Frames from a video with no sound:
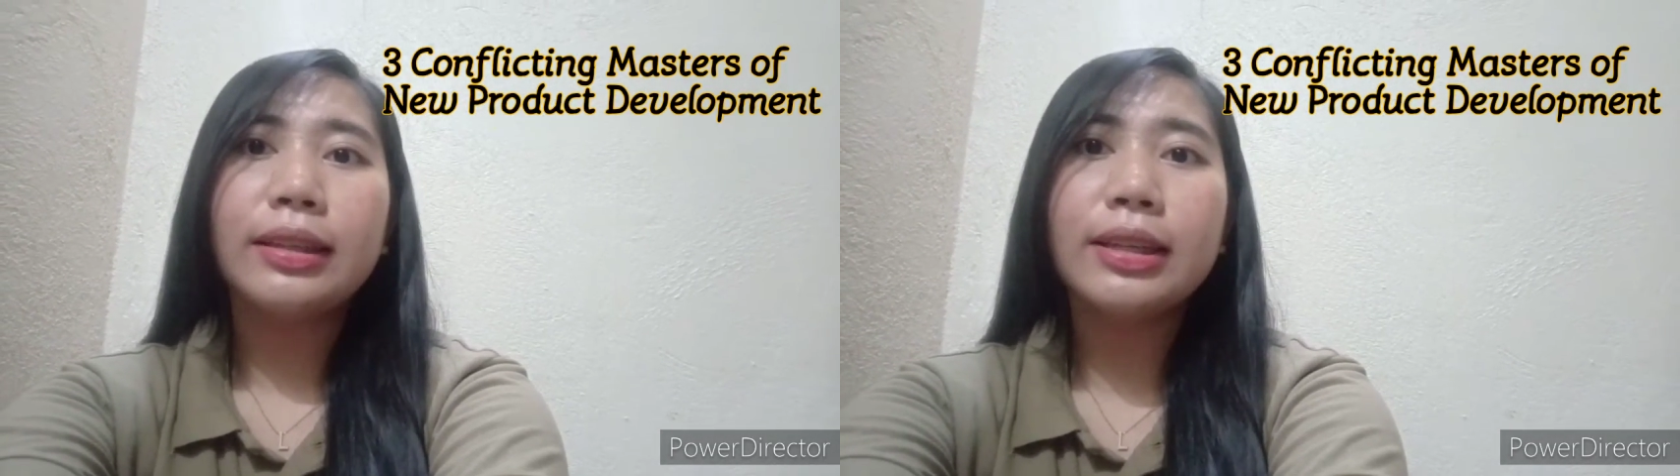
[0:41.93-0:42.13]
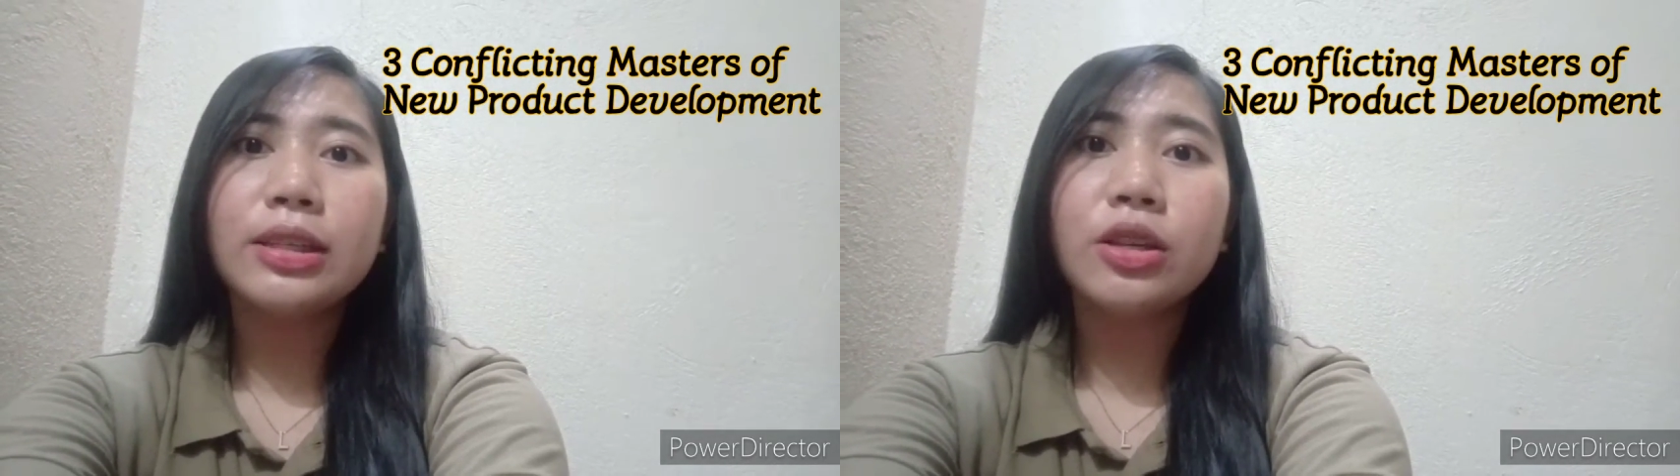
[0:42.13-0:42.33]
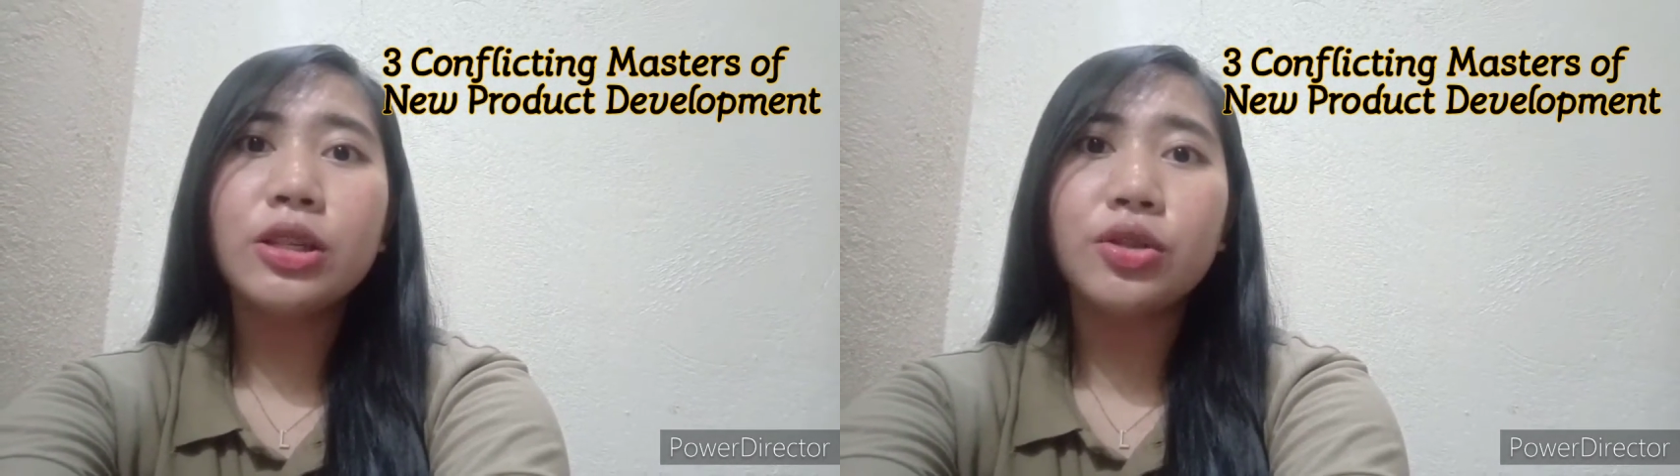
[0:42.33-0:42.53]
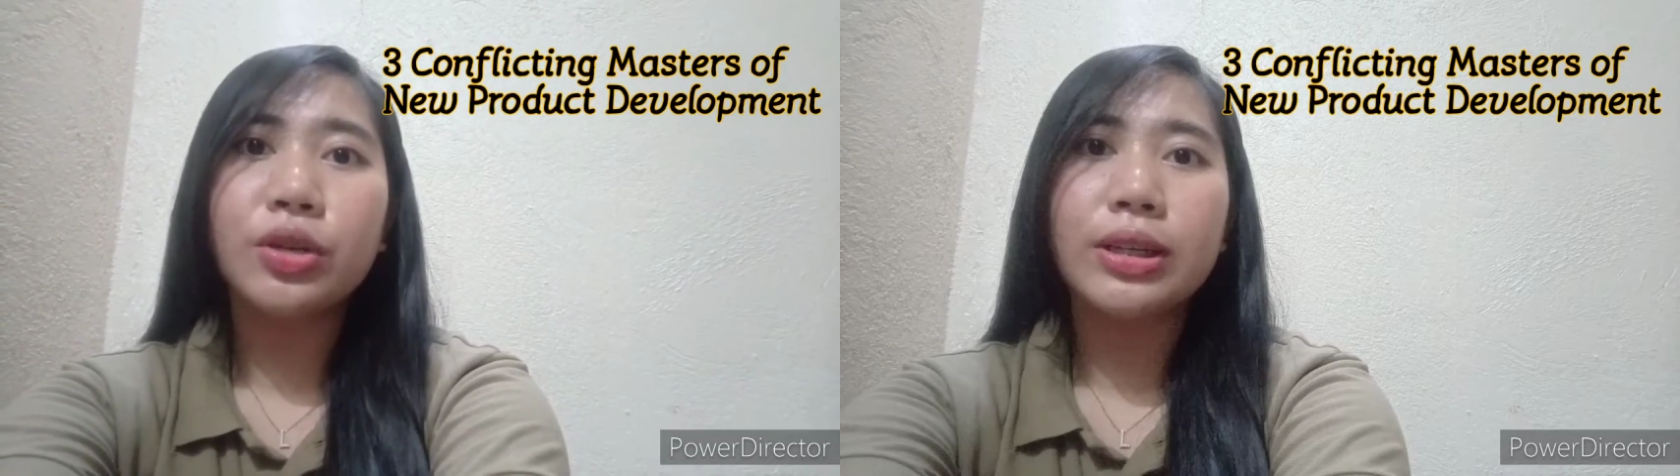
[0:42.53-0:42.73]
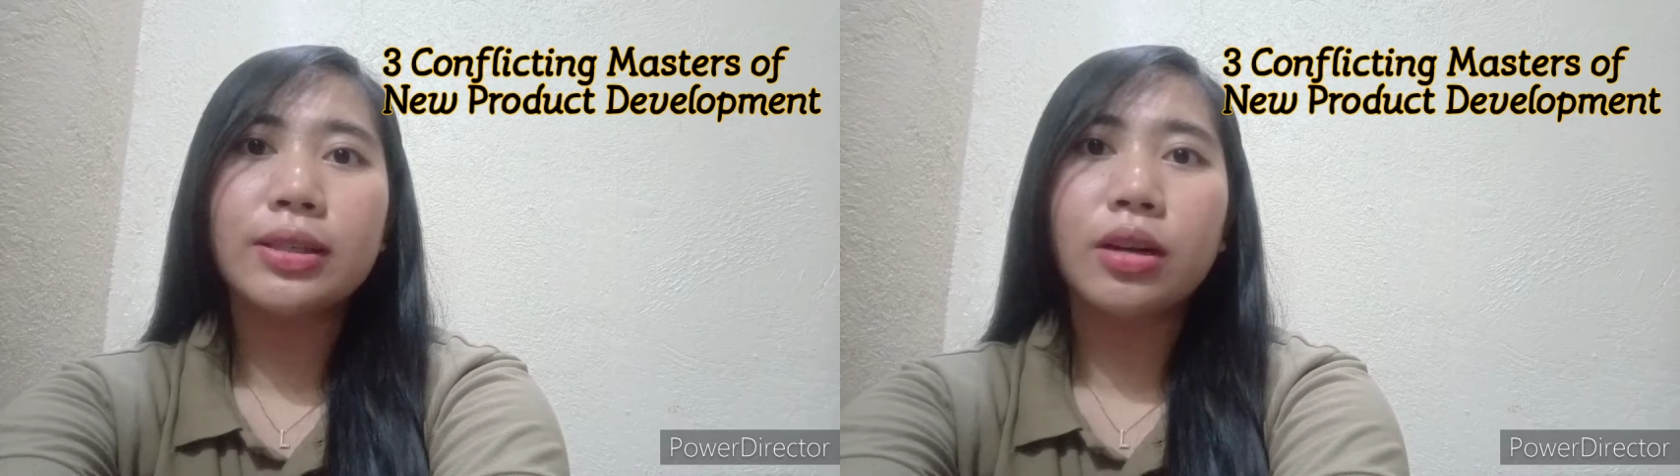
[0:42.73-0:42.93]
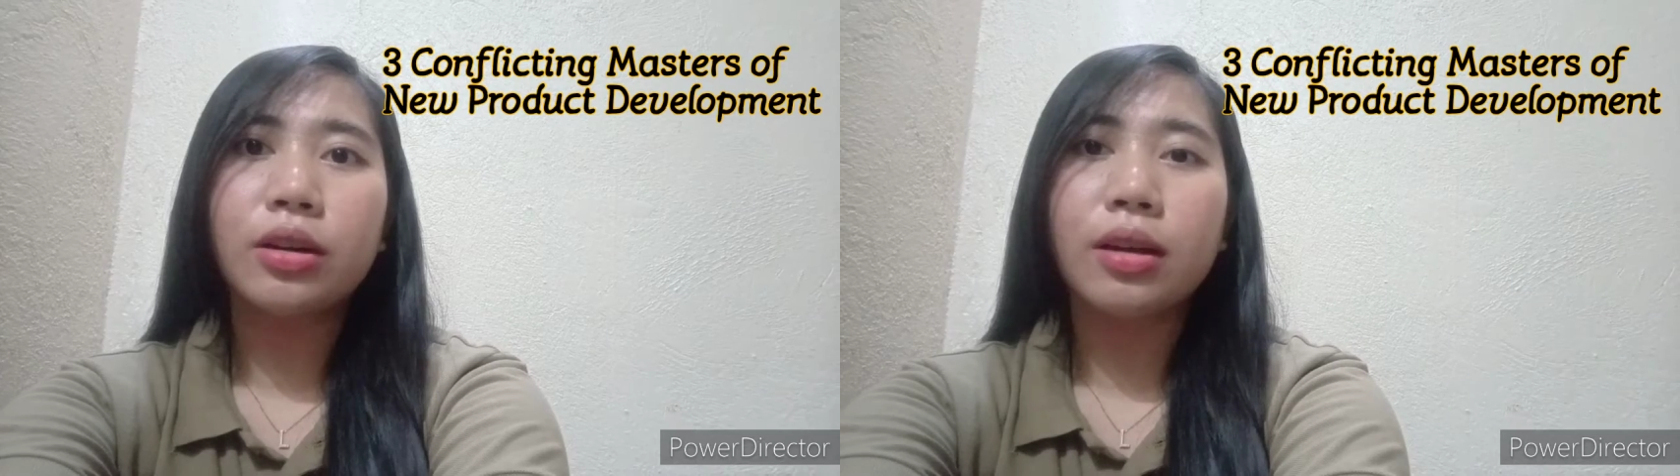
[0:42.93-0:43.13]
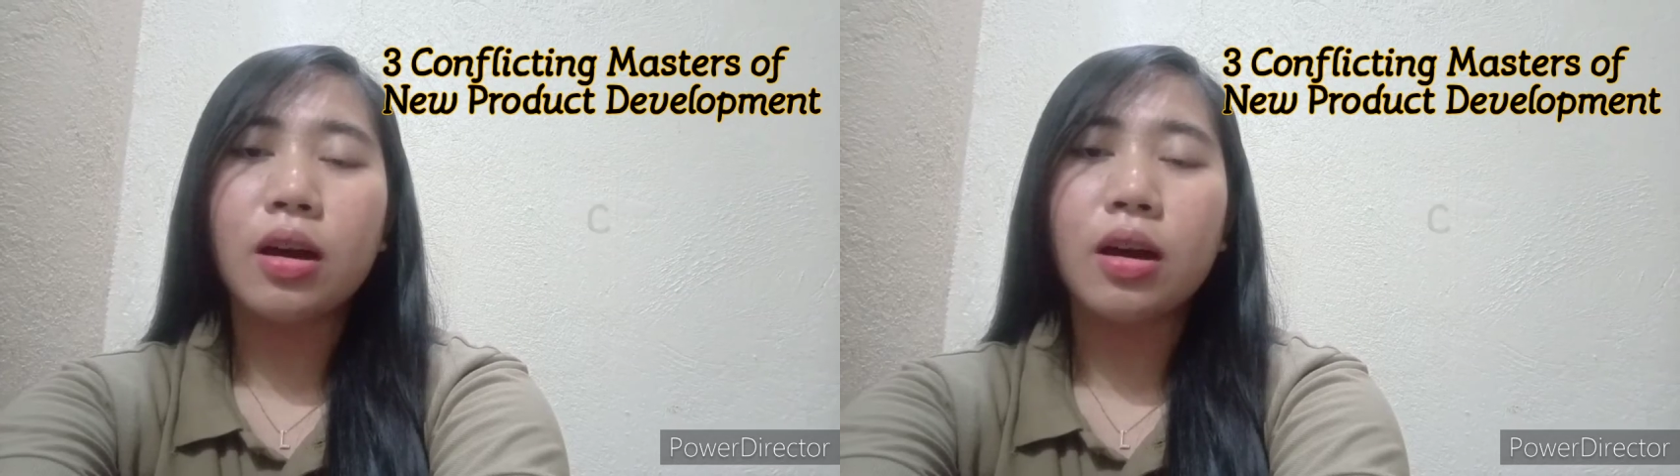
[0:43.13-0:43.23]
These constraints are the